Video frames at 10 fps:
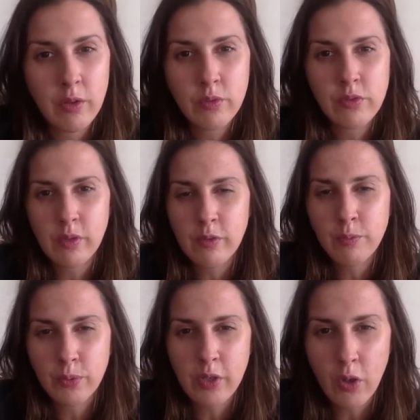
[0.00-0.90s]
It was
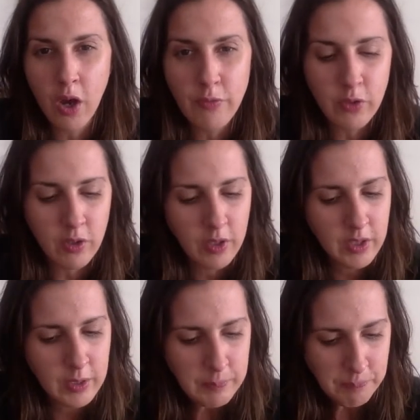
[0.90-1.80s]
pretty awful.
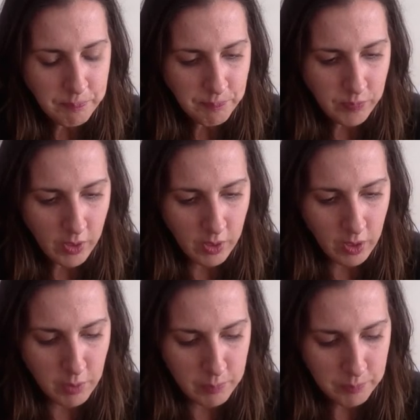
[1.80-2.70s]

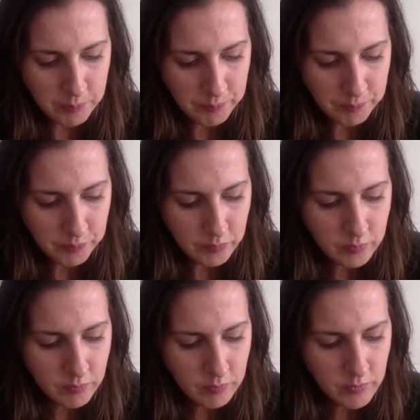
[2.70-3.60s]

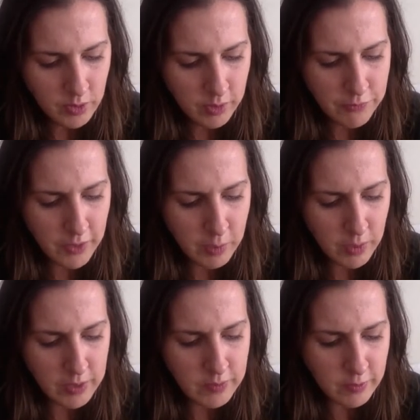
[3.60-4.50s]
A friend of
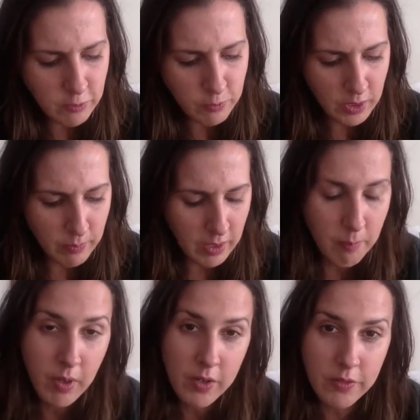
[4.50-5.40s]
mine sees me about a
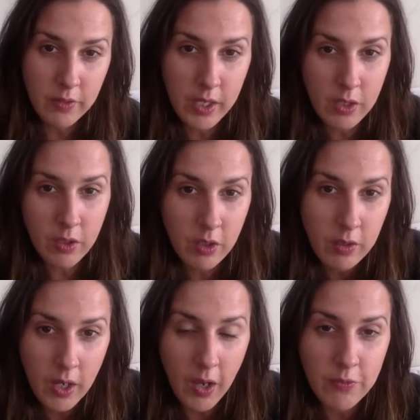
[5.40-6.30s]
month later
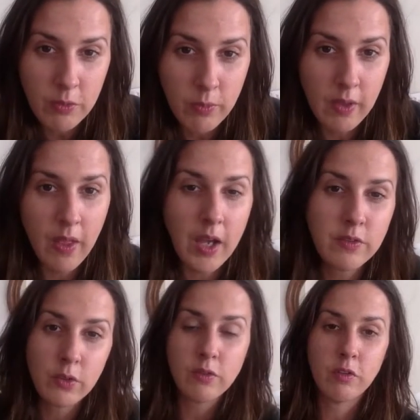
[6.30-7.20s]
after my
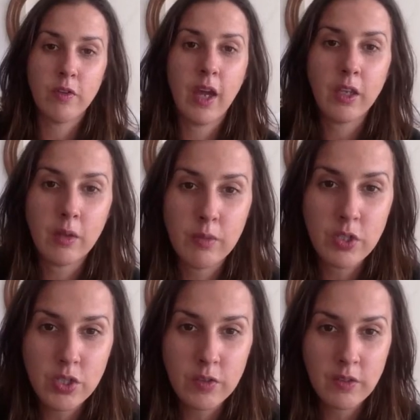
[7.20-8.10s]
last dose of Valium, and
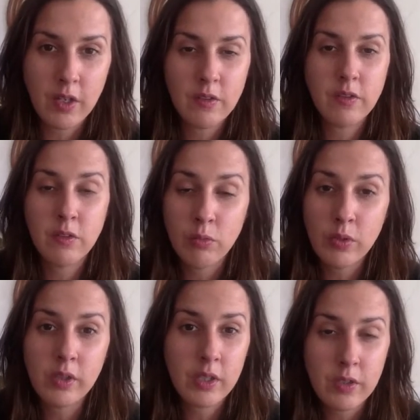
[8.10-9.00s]
she says, you
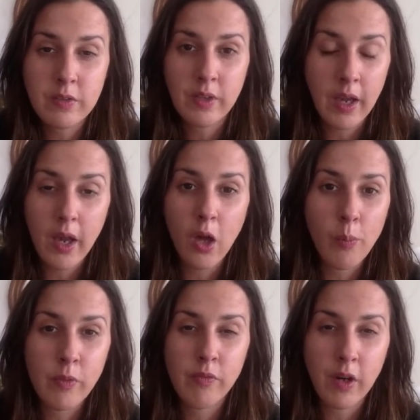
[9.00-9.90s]
really need to get
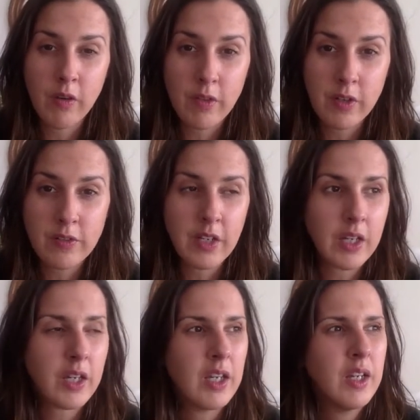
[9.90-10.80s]
help. You're very, very
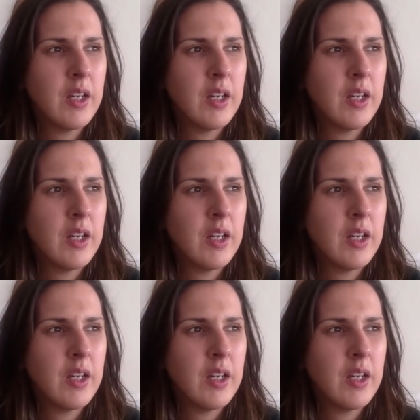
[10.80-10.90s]
sick.